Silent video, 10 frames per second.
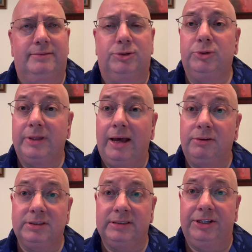two
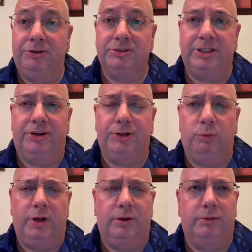thousand years down the
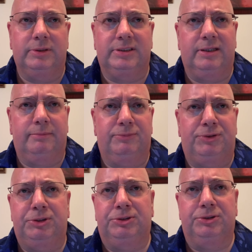road, some
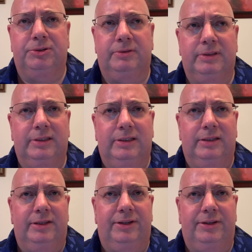future,
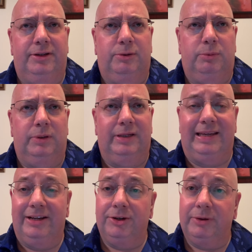you know, uh,
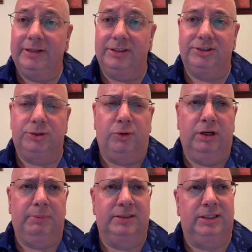ignorant
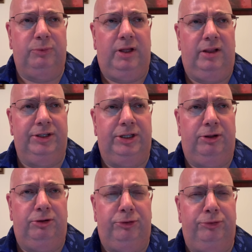historian might say, well, you
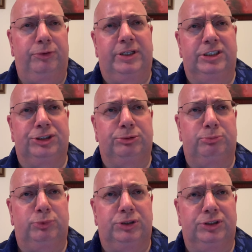know,
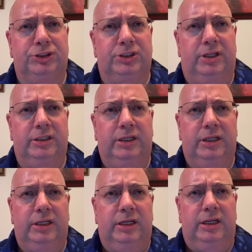Lutheranism was uh,
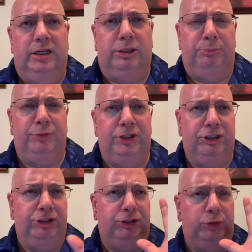
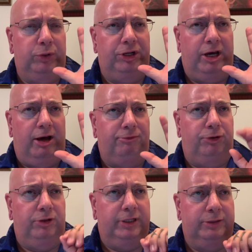completely new and
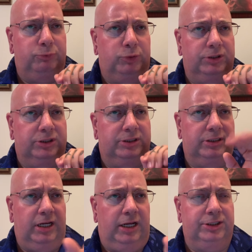novel. It was
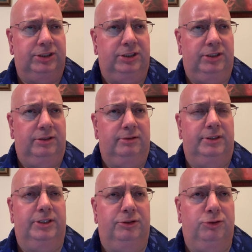not, uh,
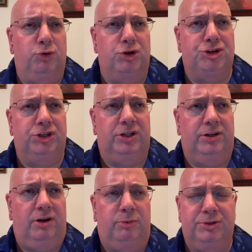you know, Christian
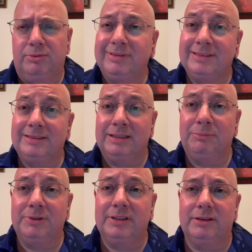at all, which, of course, is
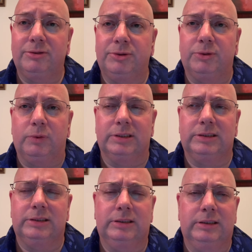completely ludicrous.